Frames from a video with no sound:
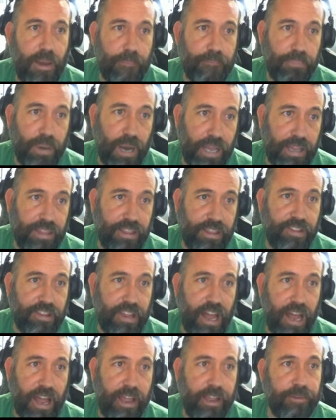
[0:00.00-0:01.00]
But this
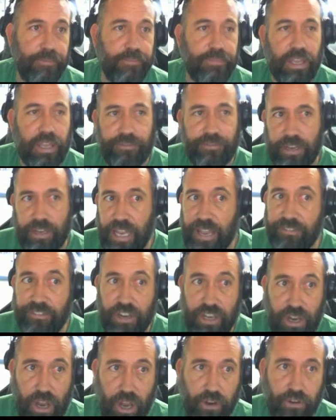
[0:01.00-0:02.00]
guy,
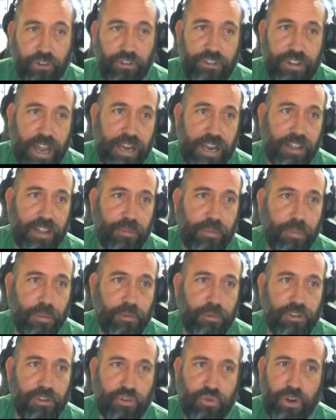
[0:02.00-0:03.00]
even understanding the bubble
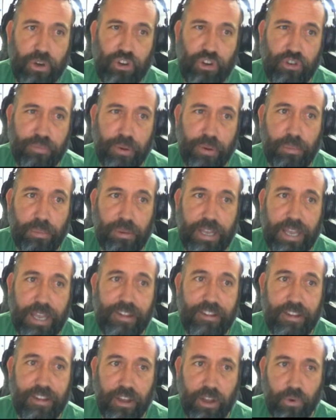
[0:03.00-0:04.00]
situations, probably
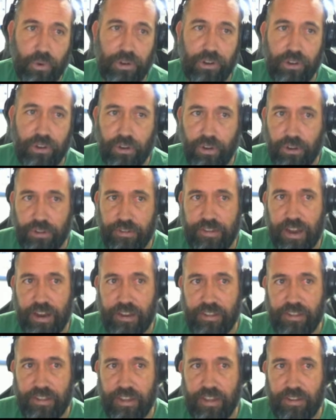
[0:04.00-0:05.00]
isn't going to call as tight
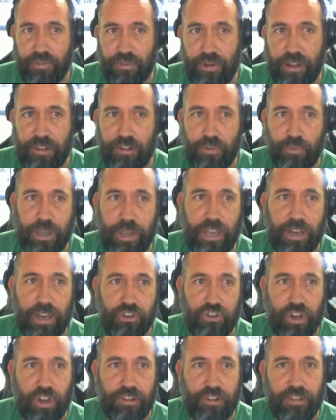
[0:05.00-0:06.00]
as this, right? So we could
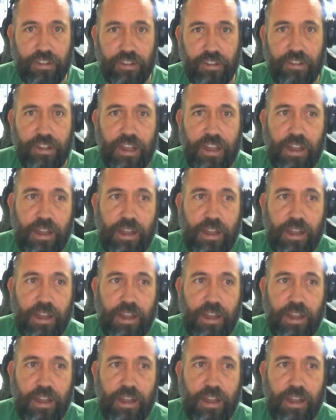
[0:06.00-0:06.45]
adjust this.